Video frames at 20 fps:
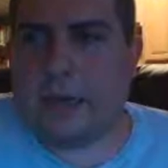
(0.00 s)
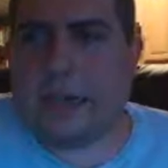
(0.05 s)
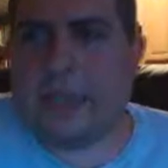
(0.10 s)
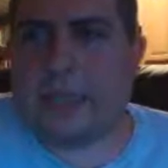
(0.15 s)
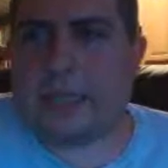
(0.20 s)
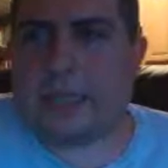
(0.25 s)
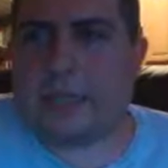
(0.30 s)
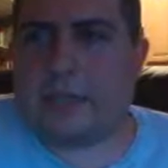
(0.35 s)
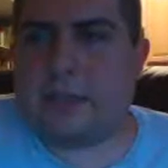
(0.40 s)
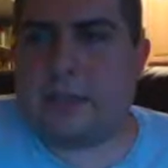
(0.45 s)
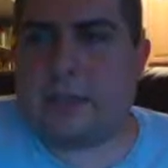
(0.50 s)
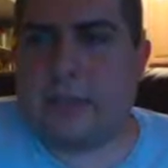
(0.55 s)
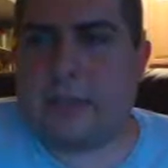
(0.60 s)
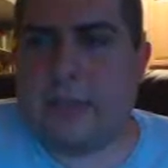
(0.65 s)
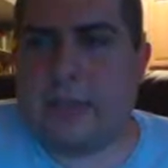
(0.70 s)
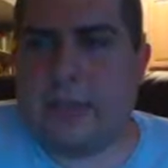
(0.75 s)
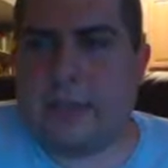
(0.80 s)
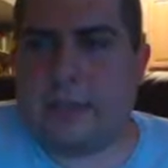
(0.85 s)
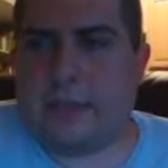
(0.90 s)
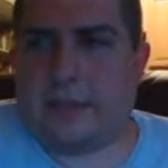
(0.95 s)
extra
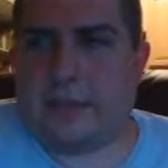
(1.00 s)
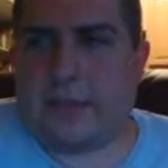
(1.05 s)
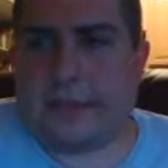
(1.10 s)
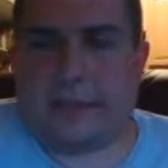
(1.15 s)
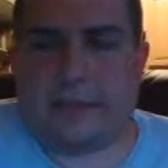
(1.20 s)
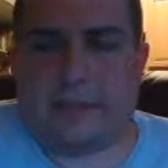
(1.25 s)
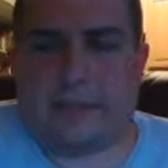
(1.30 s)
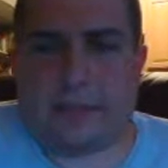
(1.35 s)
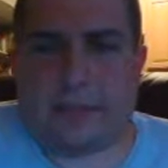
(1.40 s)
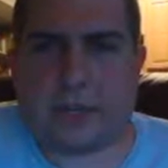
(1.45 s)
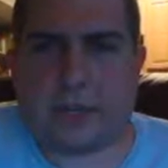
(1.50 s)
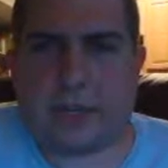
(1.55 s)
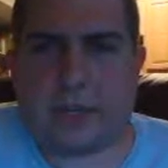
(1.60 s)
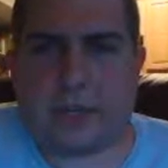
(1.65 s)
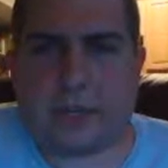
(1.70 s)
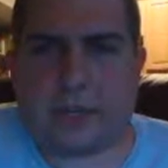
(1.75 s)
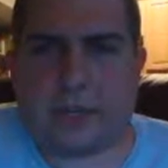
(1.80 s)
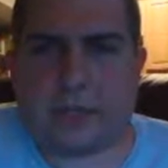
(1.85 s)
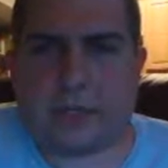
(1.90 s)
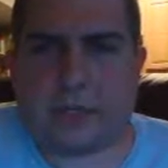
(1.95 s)
scenes after the
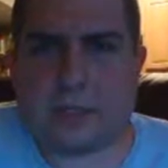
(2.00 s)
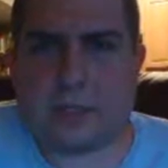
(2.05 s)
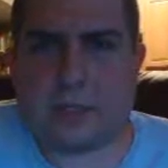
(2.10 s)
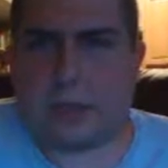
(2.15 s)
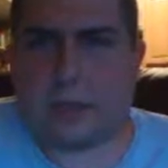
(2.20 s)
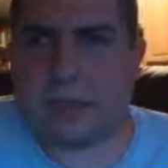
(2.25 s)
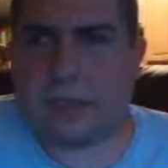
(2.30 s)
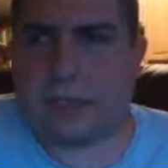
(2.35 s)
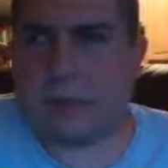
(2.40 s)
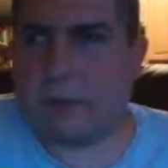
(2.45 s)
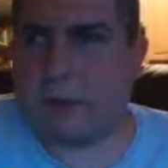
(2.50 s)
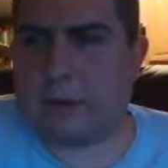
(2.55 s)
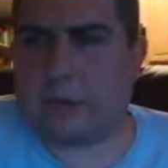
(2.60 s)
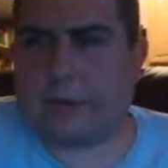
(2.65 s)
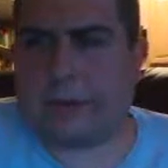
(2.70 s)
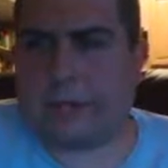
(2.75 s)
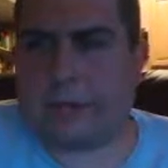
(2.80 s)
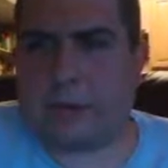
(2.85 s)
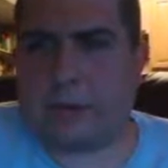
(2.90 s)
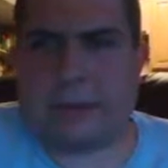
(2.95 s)
credits had started. There were
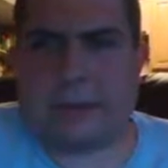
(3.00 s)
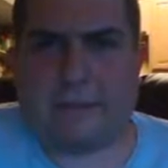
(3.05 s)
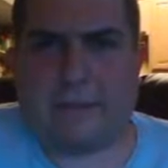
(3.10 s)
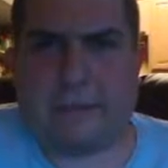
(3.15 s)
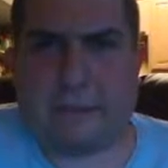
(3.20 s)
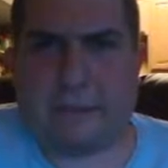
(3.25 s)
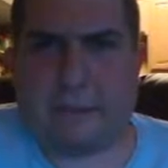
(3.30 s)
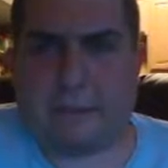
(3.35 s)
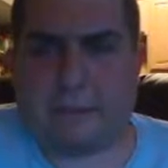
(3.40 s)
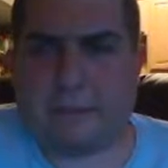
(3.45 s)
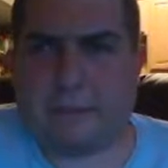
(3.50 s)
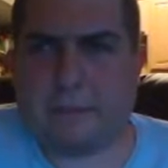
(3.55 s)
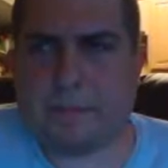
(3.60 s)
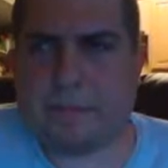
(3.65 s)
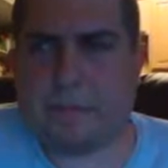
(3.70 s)
like three of them.